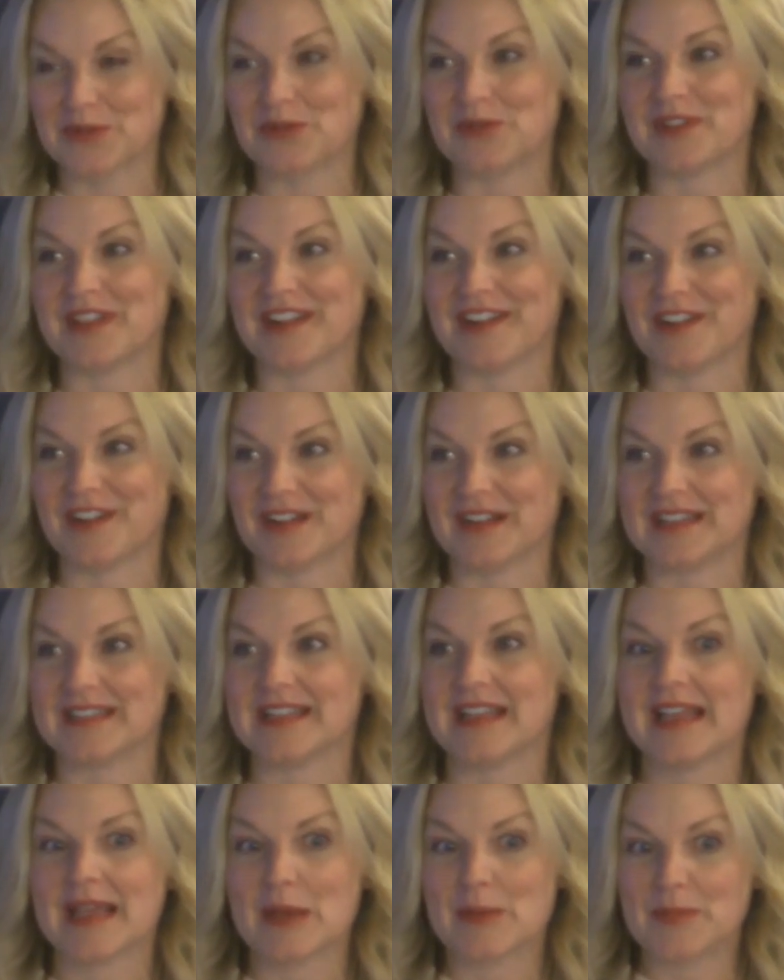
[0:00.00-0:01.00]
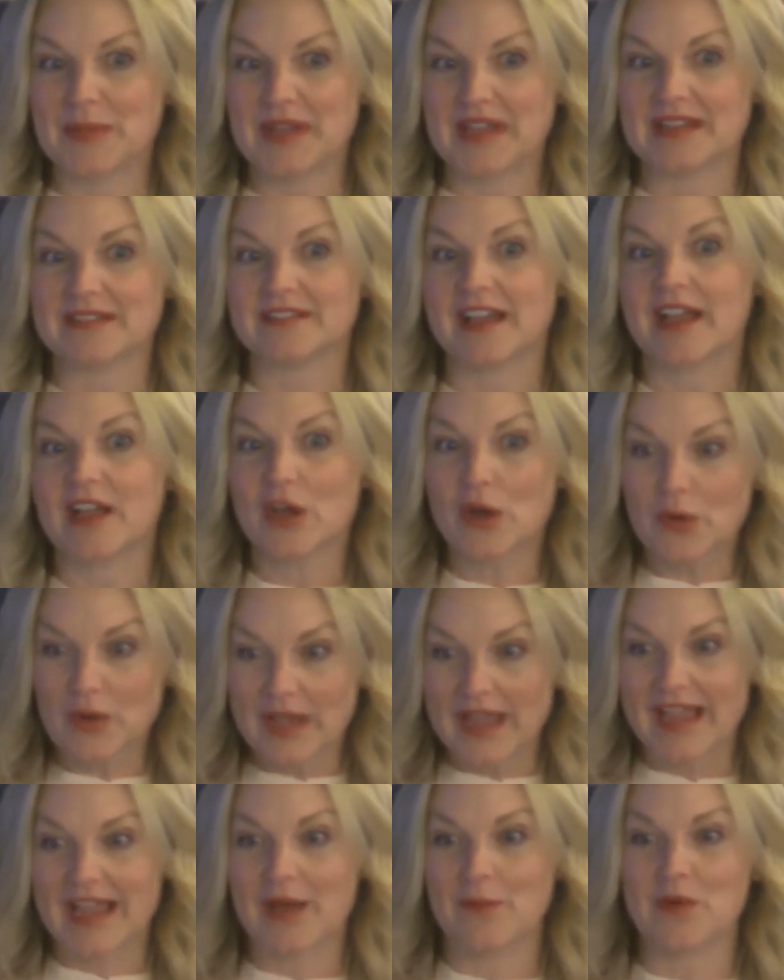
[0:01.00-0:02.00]
through there and pick like,
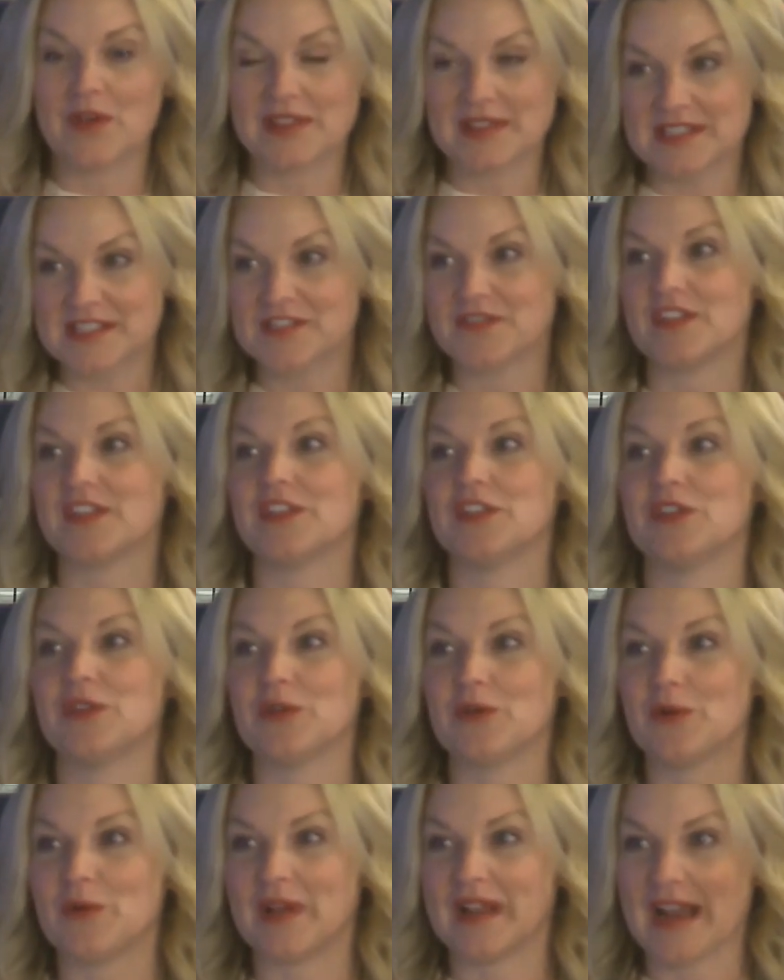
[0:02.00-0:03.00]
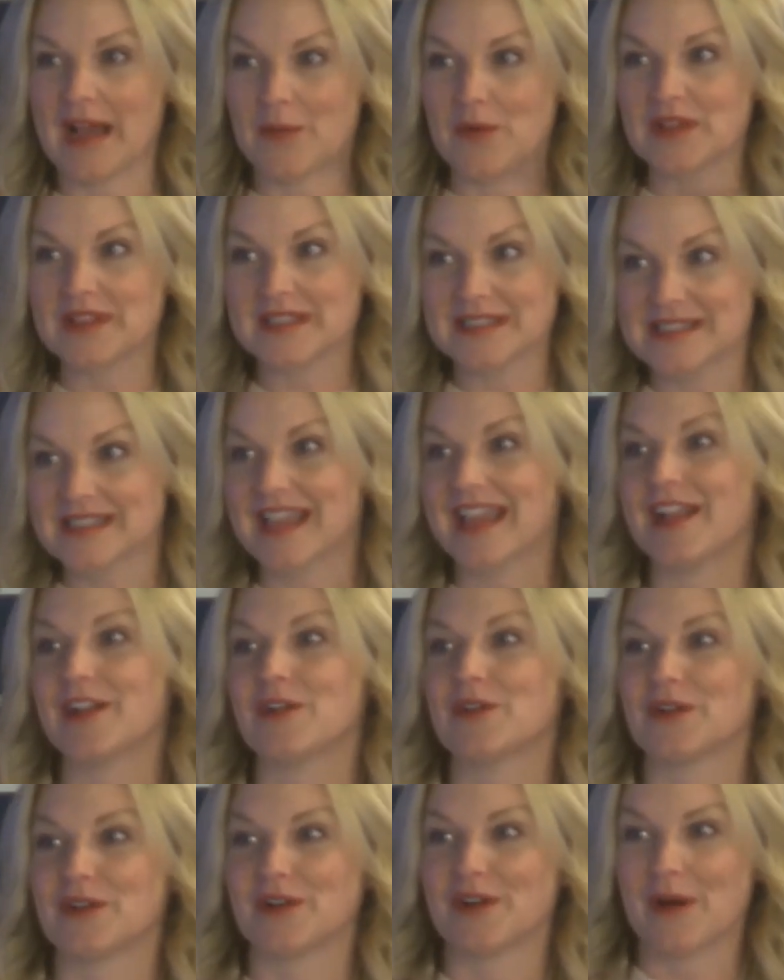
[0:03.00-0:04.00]
okay, I want this venue and I want this
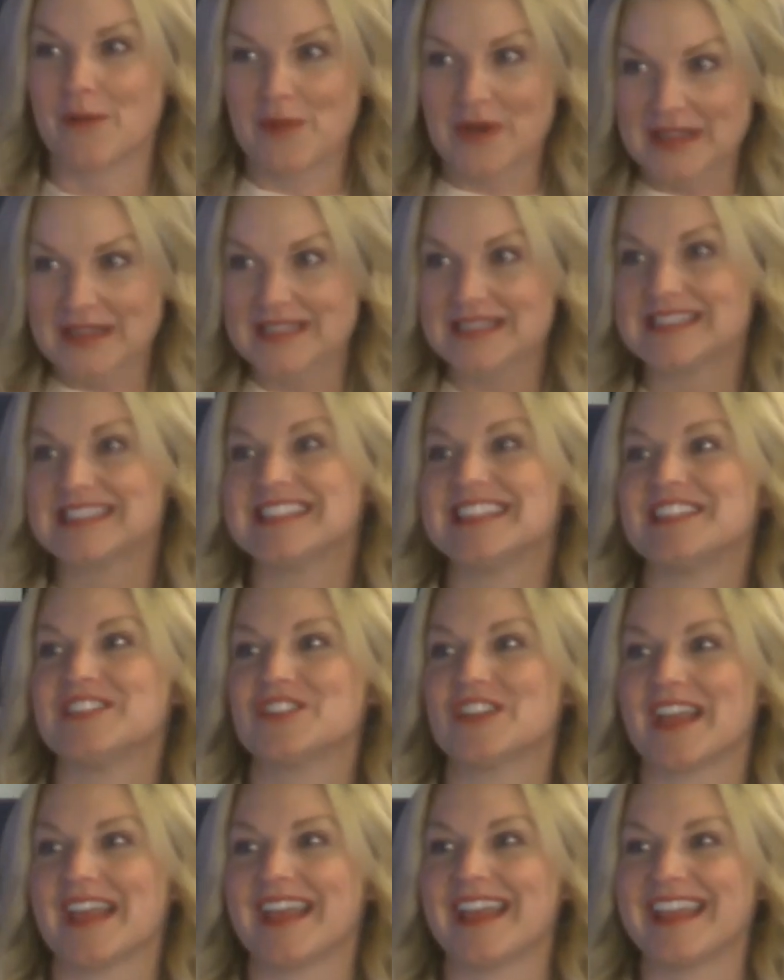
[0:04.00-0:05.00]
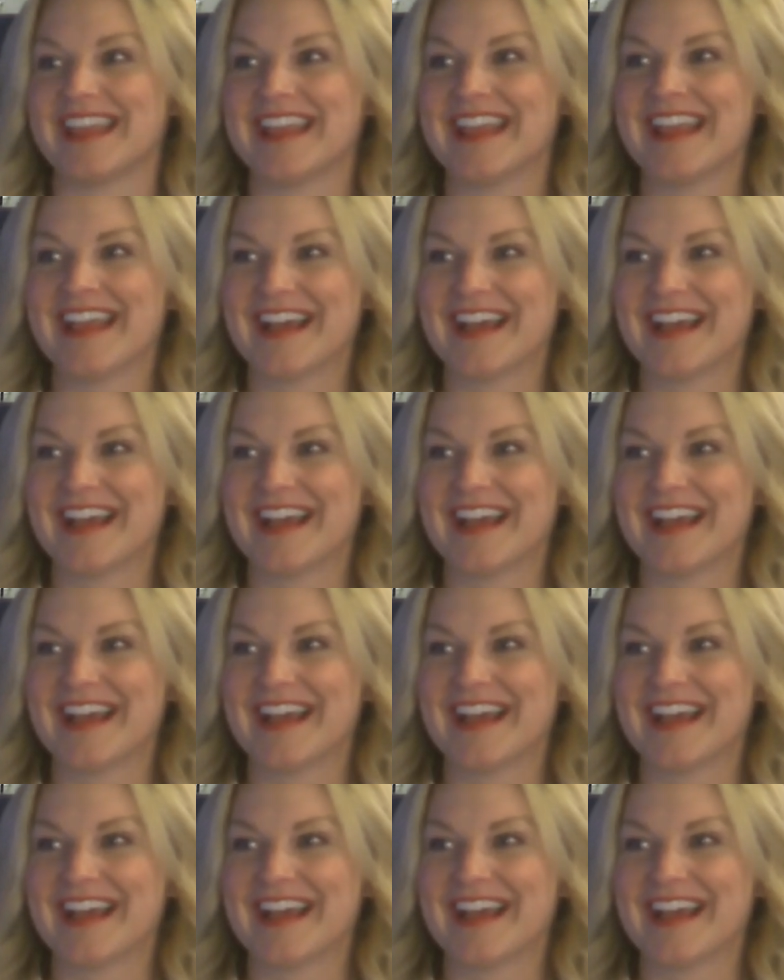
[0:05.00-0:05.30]
caterer, I want this DJ.